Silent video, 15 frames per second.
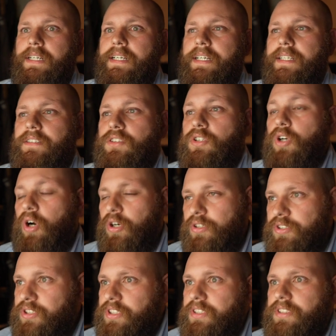is
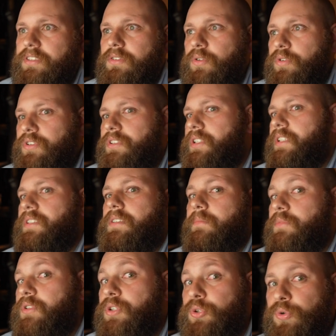conscious, or
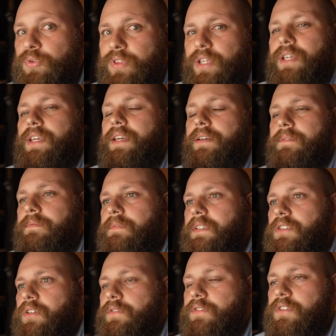system 2 thinking is
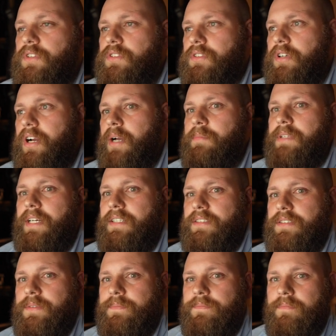often described
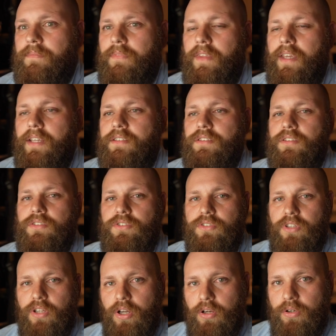as. It's
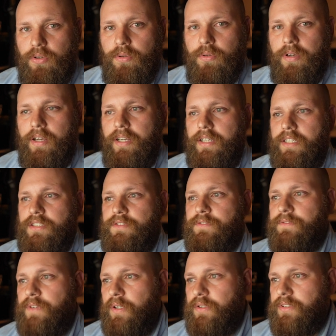slow and it's
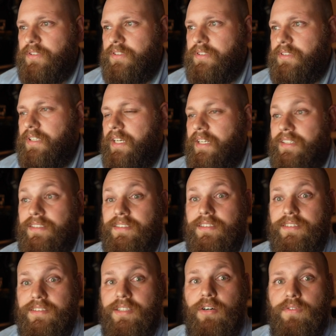focused and it's
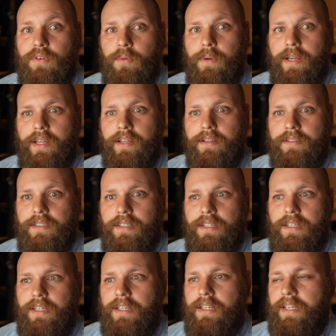self-aware.
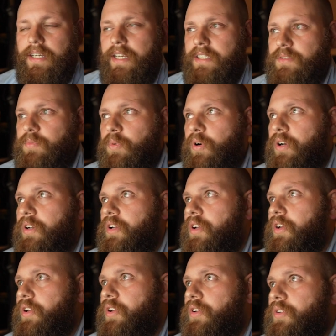It's what
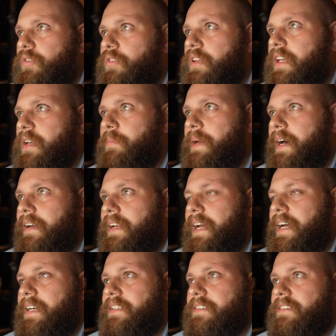you think about
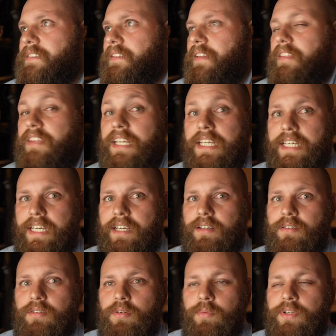as thinking
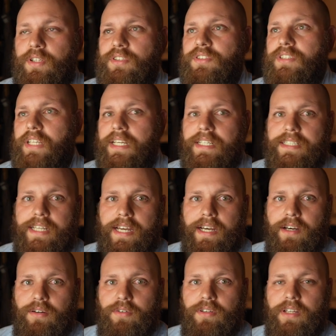when you're sitting
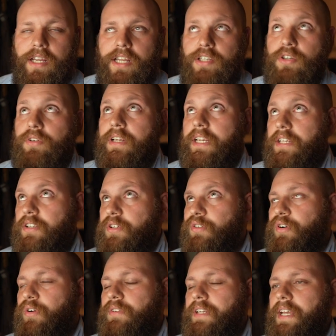down and you're in your
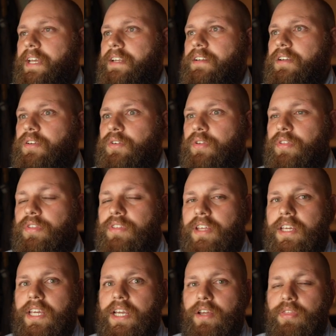own head. You're
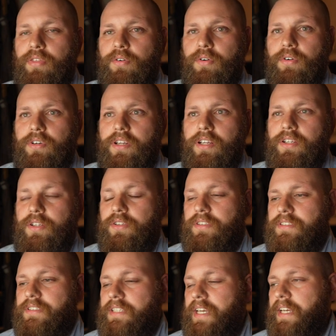thinking a thought and you can
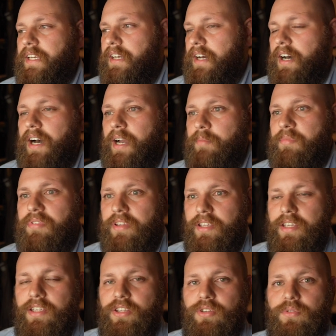say, I'm
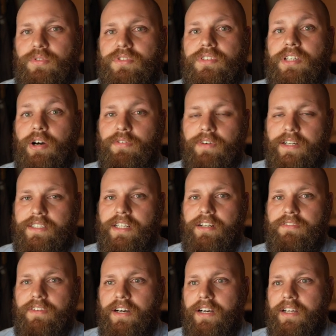thinking. You
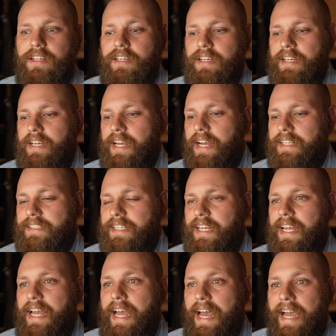self-identify as
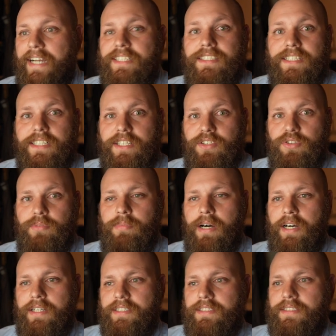acting in your
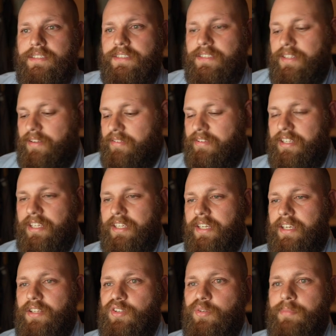mind,
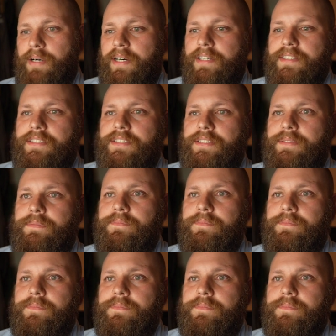thinking in your mind.